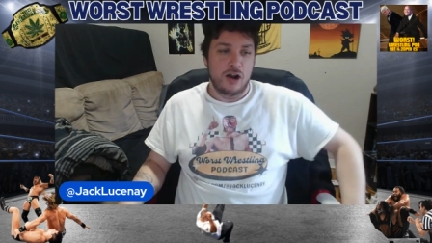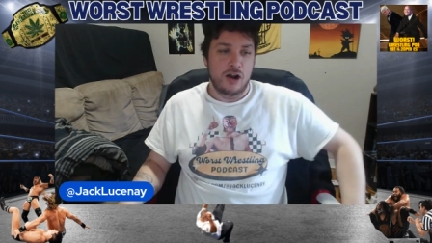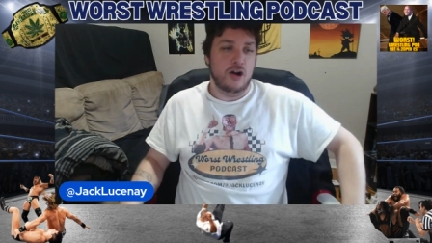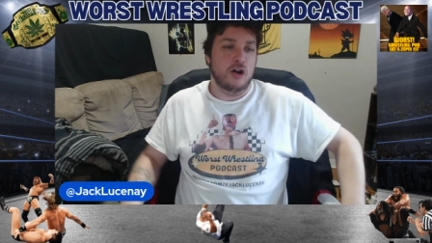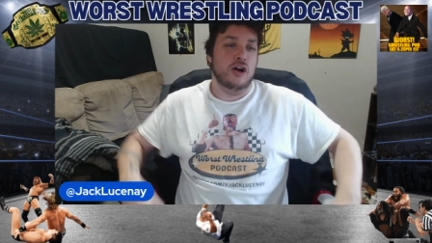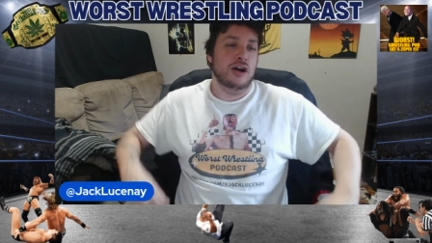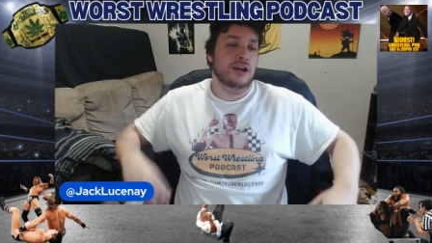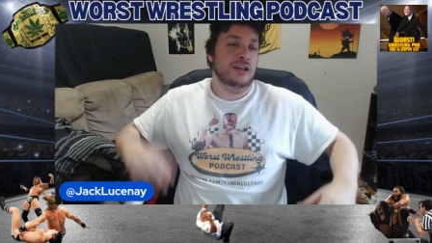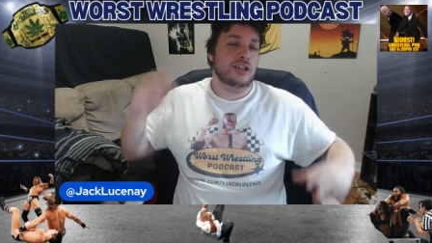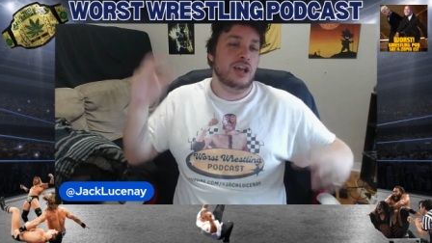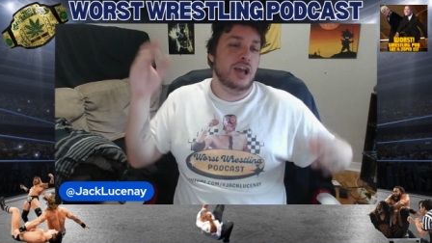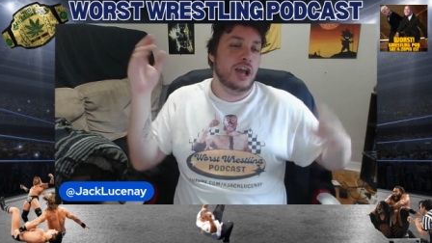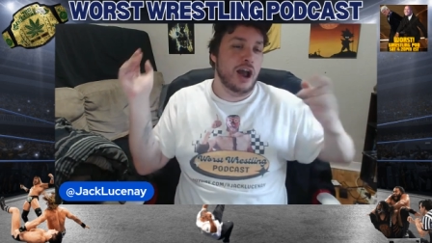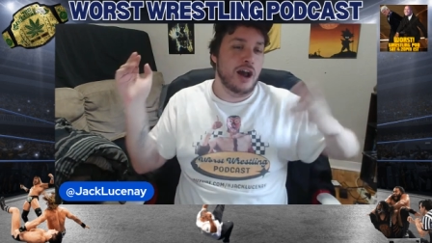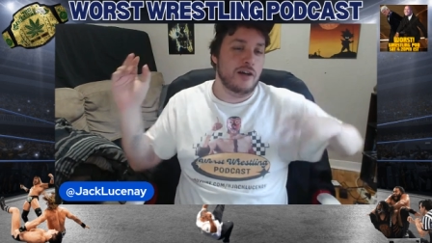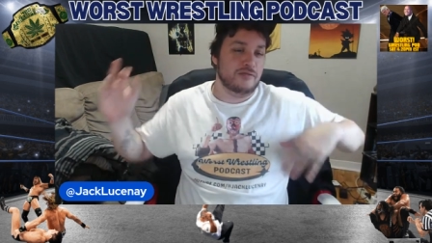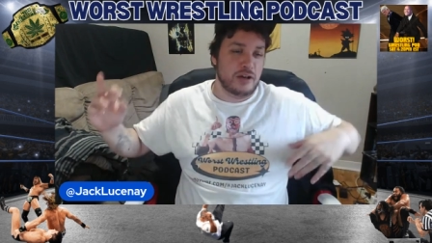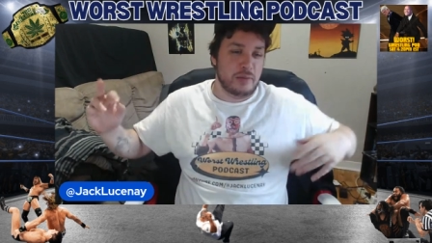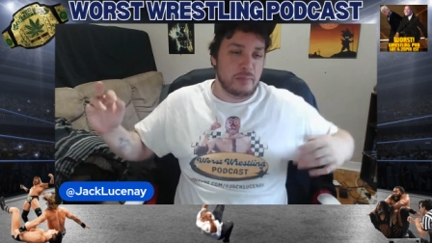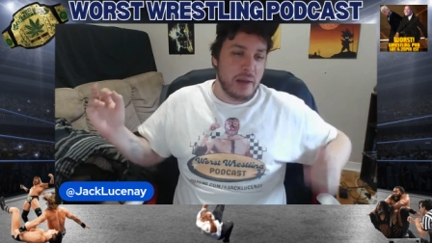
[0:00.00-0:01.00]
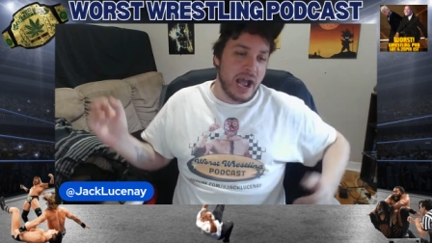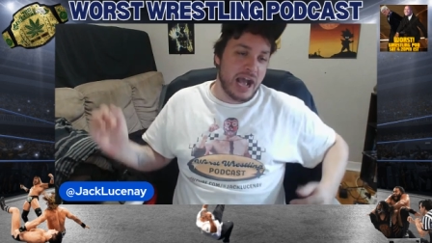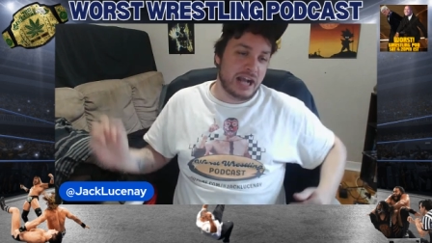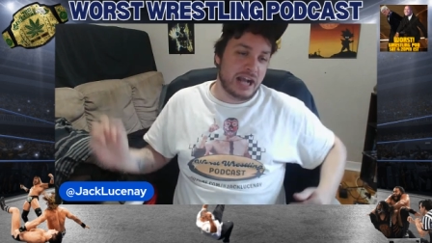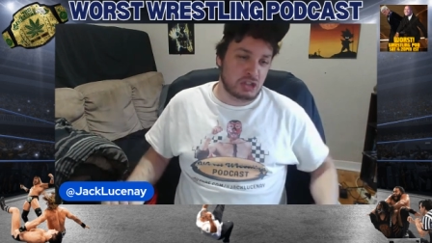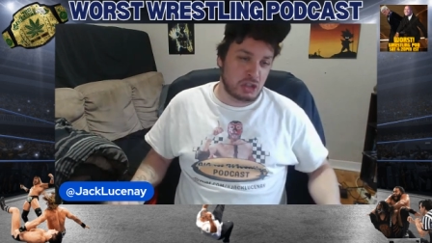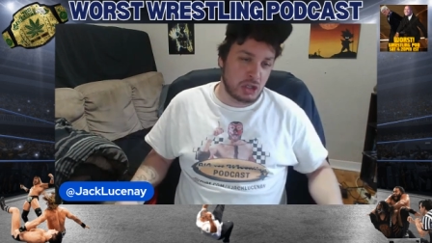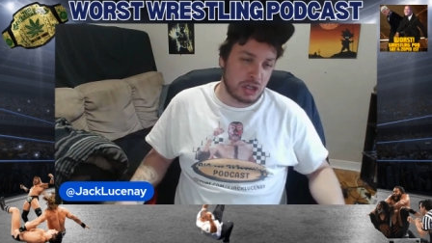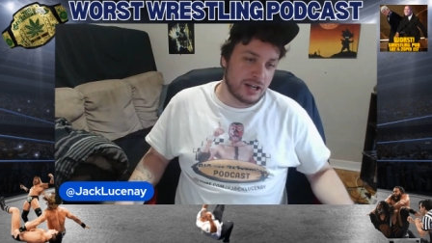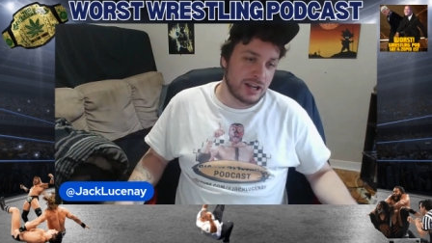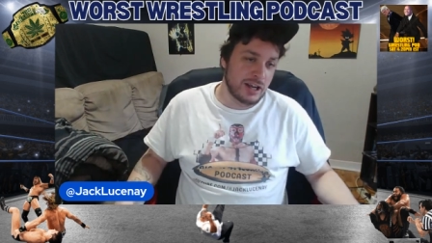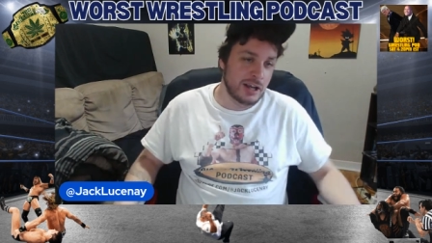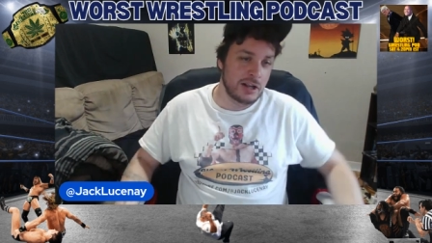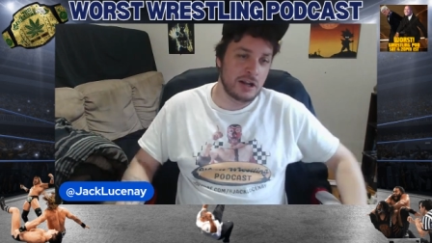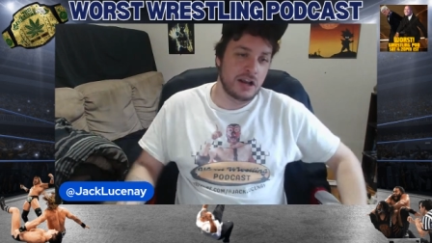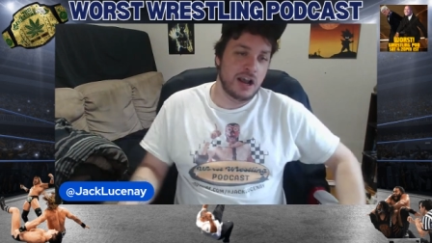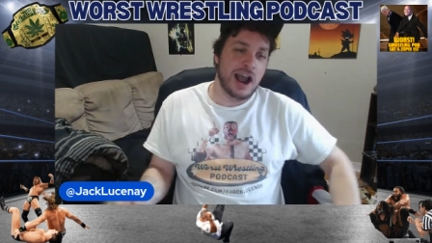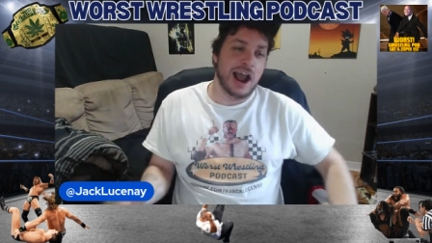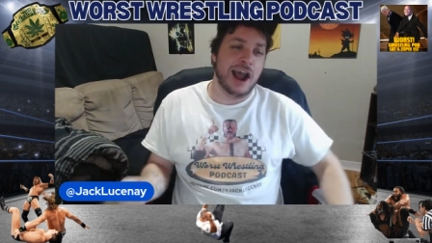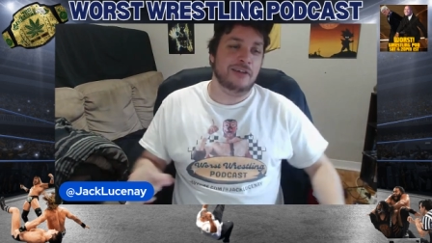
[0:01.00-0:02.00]
oh, and they have a match, and
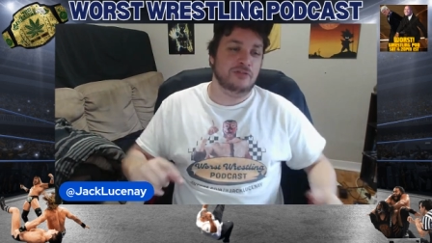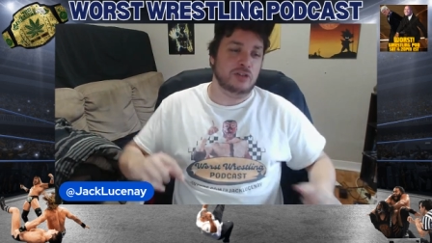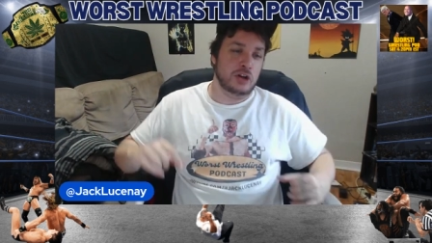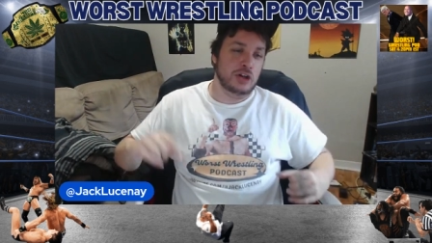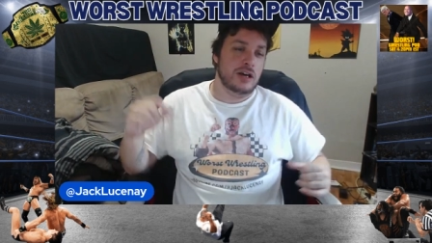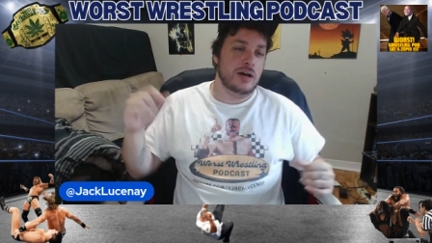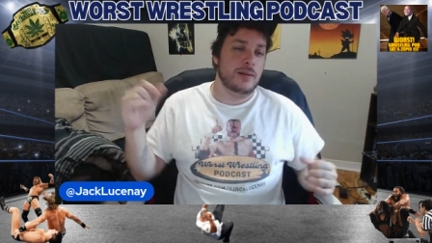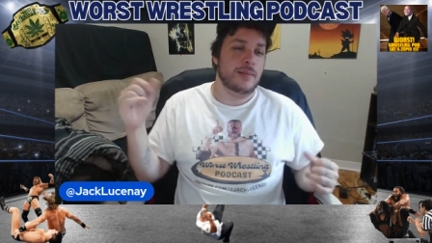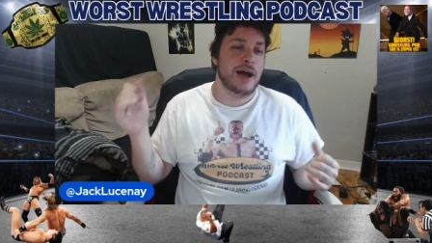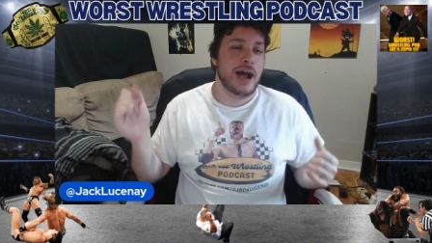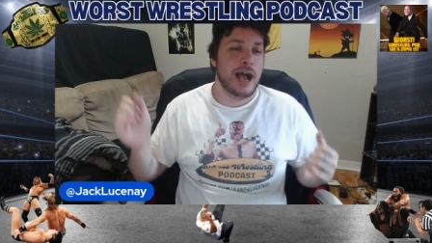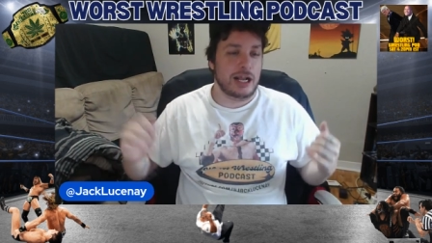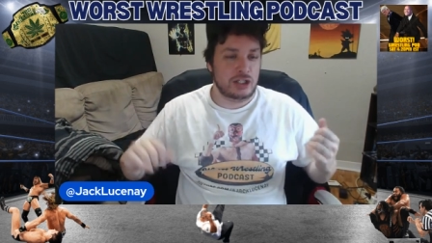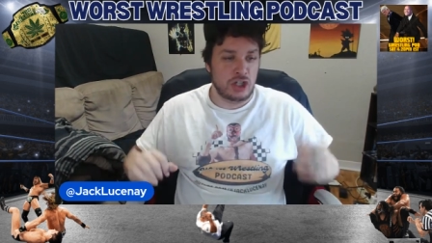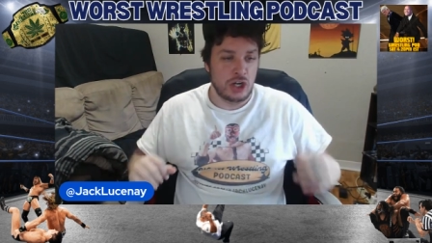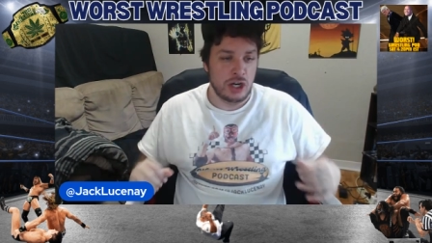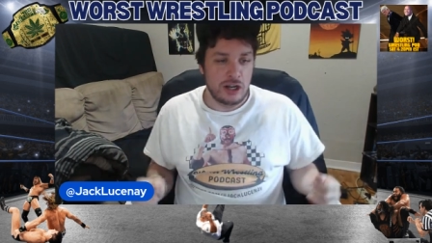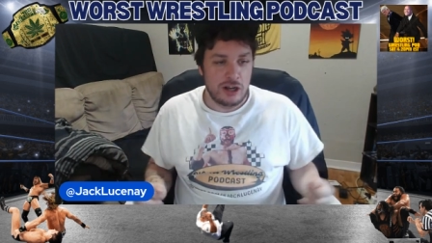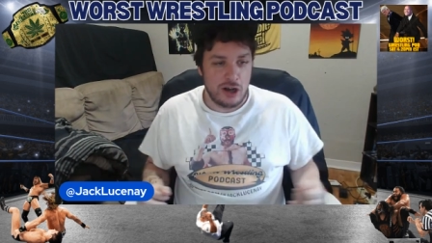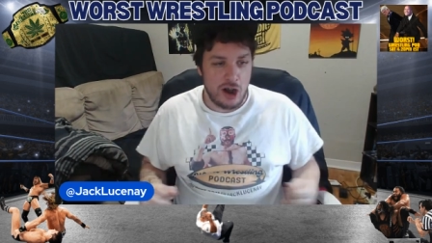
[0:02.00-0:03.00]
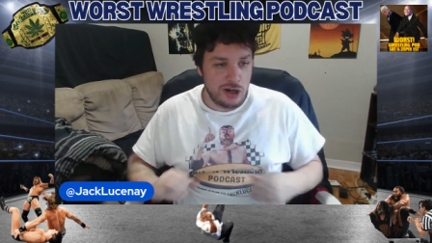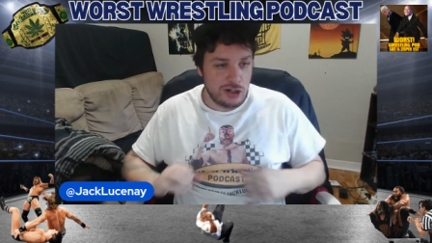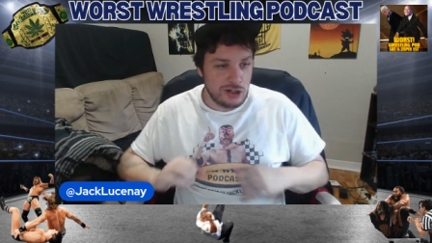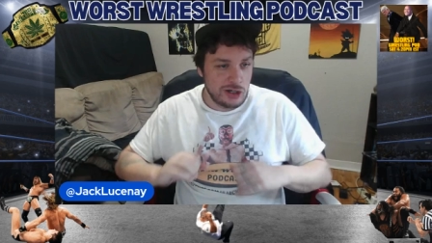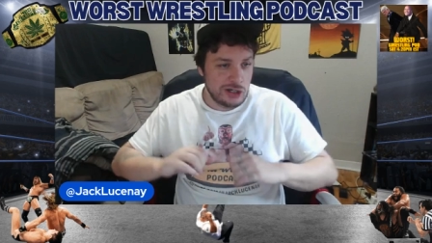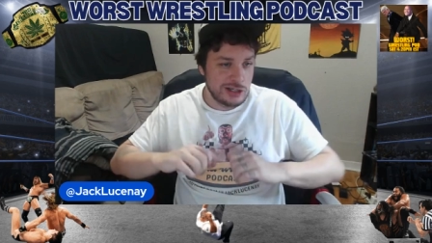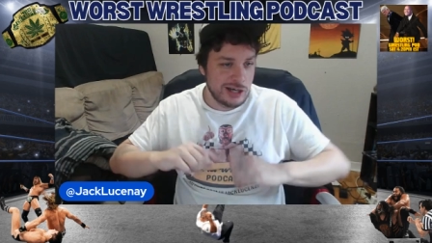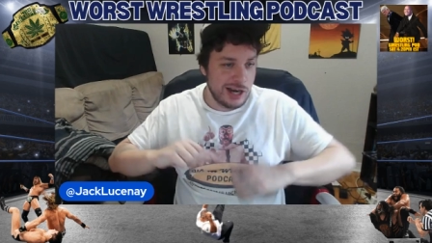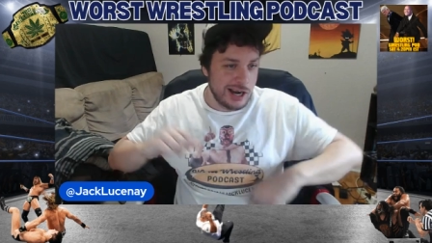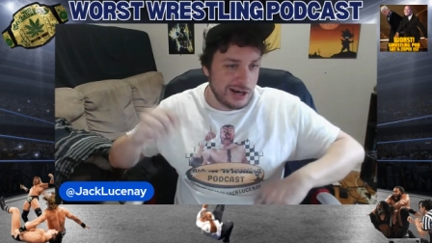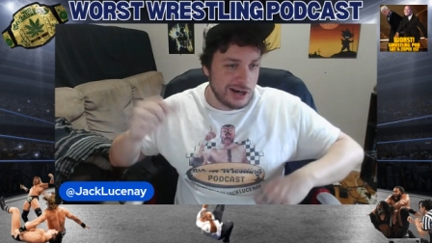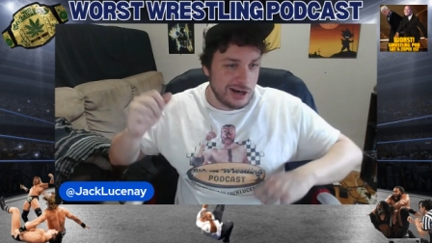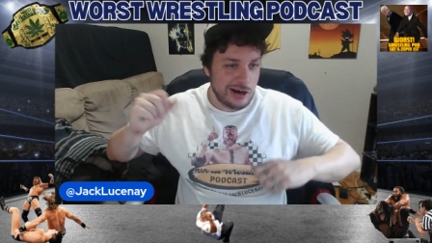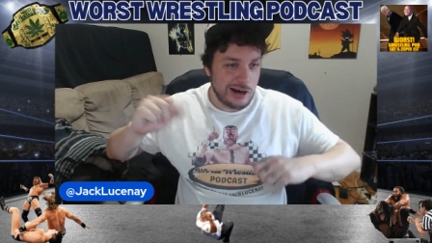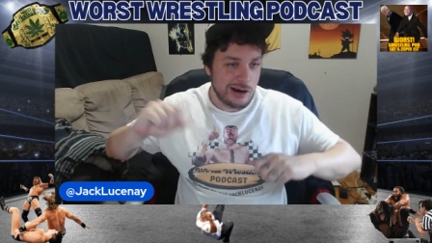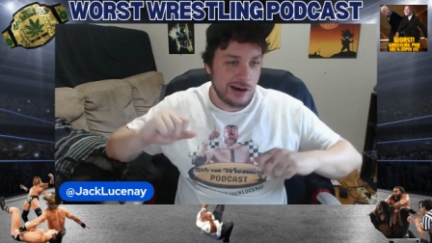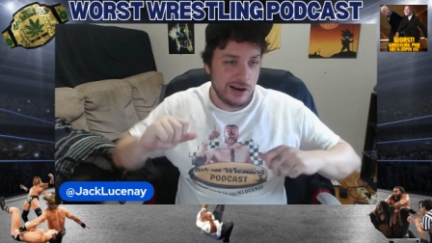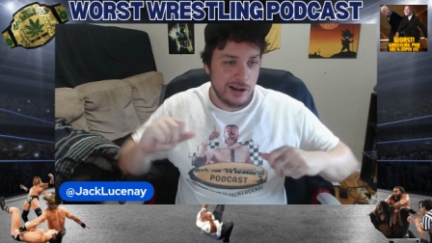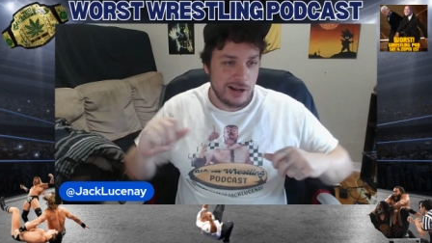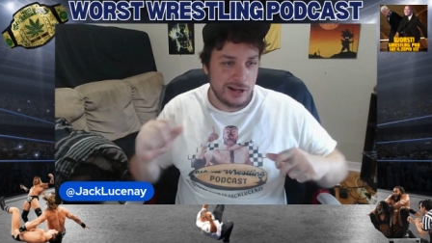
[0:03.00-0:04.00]
after the match,
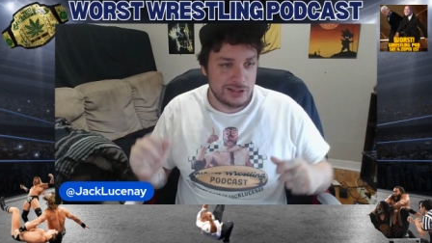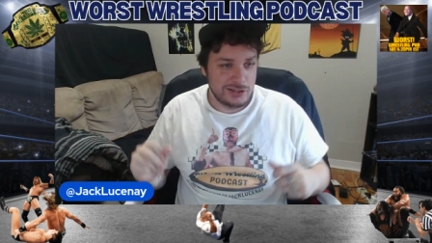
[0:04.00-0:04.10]
Undertaker